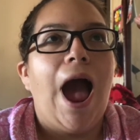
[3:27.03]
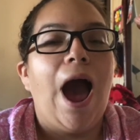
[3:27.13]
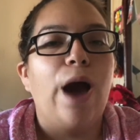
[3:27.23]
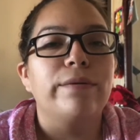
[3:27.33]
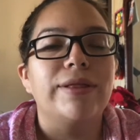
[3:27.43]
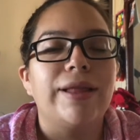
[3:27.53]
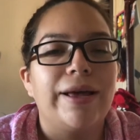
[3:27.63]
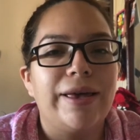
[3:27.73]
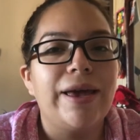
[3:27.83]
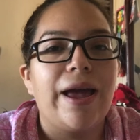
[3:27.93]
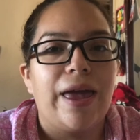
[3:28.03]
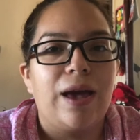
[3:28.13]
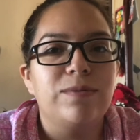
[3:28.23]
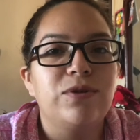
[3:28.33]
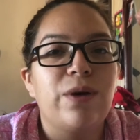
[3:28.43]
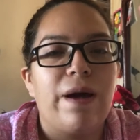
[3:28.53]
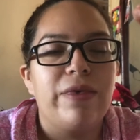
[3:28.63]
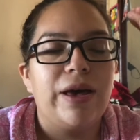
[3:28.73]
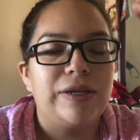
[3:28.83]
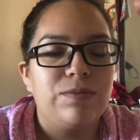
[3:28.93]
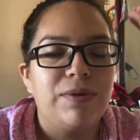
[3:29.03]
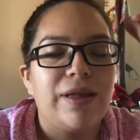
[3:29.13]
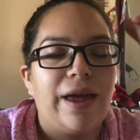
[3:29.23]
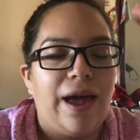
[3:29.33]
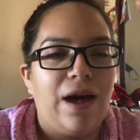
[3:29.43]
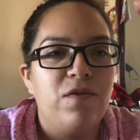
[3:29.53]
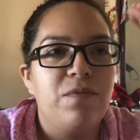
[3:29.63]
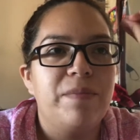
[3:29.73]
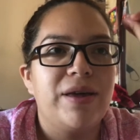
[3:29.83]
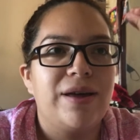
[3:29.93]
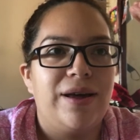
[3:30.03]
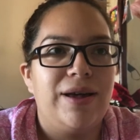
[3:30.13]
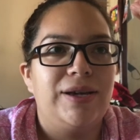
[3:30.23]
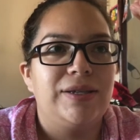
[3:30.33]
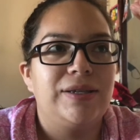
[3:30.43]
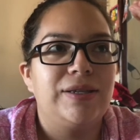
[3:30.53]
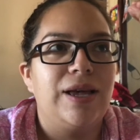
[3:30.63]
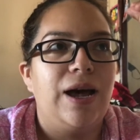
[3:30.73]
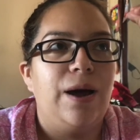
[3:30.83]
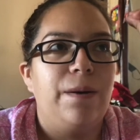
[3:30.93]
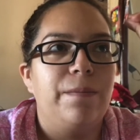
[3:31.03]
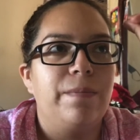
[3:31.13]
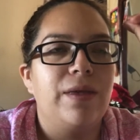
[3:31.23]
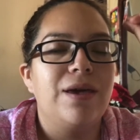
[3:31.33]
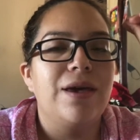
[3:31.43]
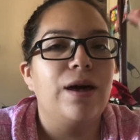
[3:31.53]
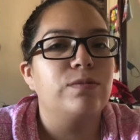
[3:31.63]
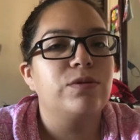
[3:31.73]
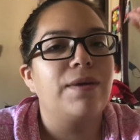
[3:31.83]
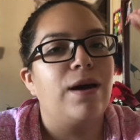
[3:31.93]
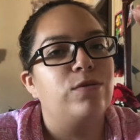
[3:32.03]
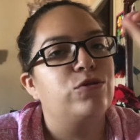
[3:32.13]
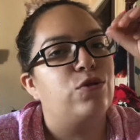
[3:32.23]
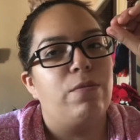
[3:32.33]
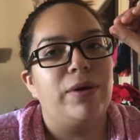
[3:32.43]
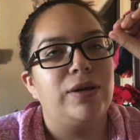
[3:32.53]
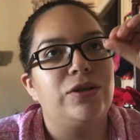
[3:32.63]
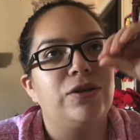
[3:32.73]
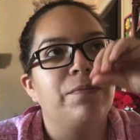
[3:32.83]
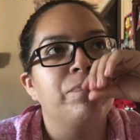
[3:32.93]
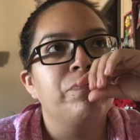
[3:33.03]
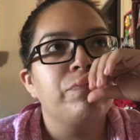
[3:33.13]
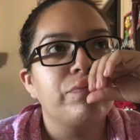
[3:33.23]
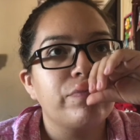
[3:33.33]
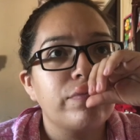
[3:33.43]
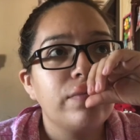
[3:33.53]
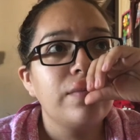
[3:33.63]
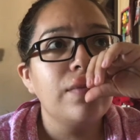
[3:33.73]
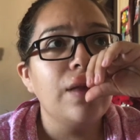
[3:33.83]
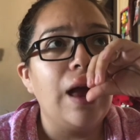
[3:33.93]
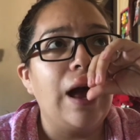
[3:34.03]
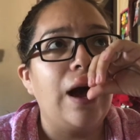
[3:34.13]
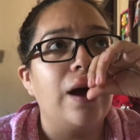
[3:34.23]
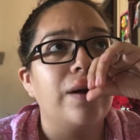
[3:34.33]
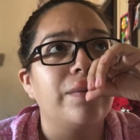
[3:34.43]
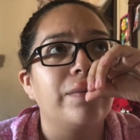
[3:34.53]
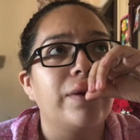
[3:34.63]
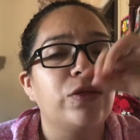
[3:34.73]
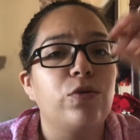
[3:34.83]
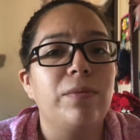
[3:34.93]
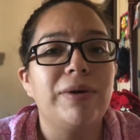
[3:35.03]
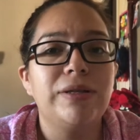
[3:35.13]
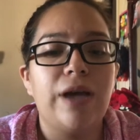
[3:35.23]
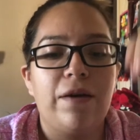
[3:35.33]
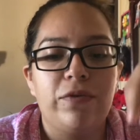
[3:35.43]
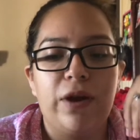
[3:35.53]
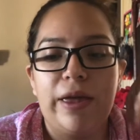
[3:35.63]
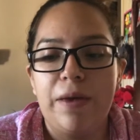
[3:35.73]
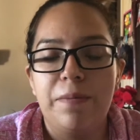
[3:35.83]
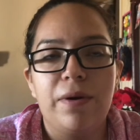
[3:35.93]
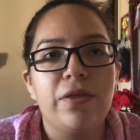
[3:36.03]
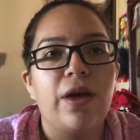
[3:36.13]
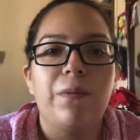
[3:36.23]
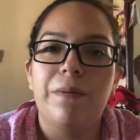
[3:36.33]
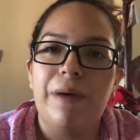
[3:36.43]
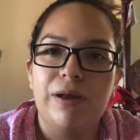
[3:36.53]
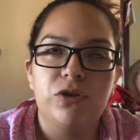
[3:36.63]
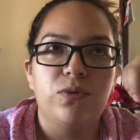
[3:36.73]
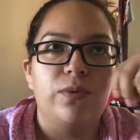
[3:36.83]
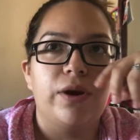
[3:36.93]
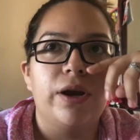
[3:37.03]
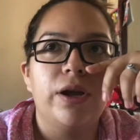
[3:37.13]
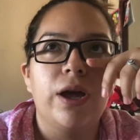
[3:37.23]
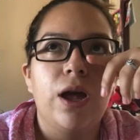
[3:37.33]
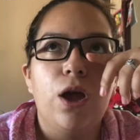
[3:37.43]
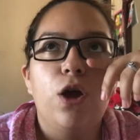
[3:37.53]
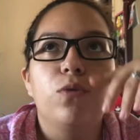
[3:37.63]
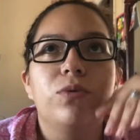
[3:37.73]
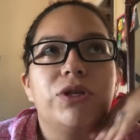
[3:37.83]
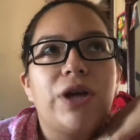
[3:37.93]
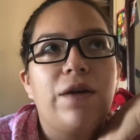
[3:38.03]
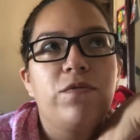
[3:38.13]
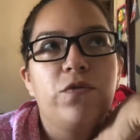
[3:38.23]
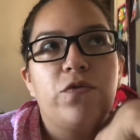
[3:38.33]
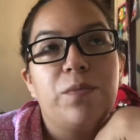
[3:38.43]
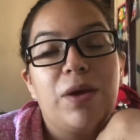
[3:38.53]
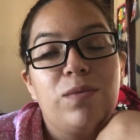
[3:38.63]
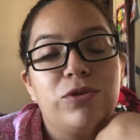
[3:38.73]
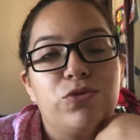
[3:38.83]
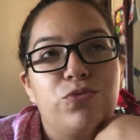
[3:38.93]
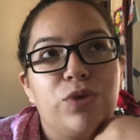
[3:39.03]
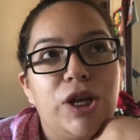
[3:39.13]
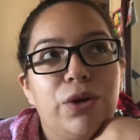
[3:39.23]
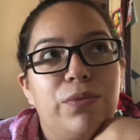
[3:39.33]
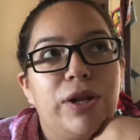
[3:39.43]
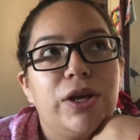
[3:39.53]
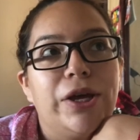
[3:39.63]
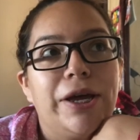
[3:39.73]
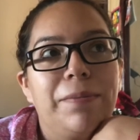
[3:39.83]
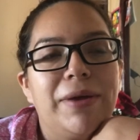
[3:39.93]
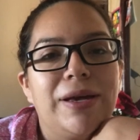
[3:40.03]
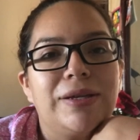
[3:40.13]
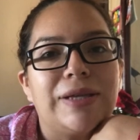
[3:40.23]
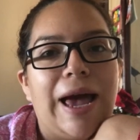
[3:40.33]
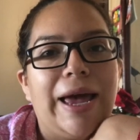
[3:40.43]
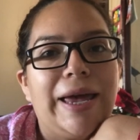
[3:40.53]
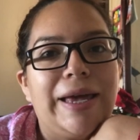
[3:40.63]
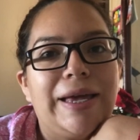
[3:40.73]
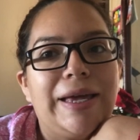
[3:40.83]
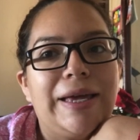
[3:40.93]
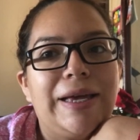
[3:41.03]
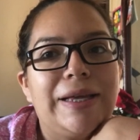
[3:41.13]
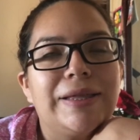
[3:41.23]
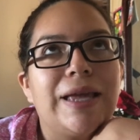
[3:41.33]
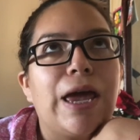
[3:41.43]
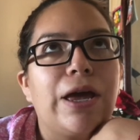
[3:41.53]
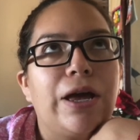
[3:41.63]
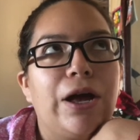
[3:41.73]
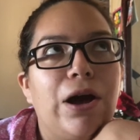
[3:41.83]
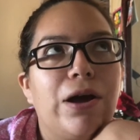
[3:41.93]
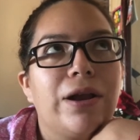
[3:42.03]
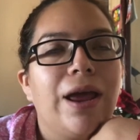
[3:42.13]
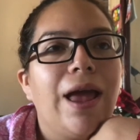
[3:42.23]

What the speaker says: how lucky I am to have the husband I have, because he helps me out so much. 3 months after I gave birth, I went back to work, which I feel for me was really, really good, because I, thank God,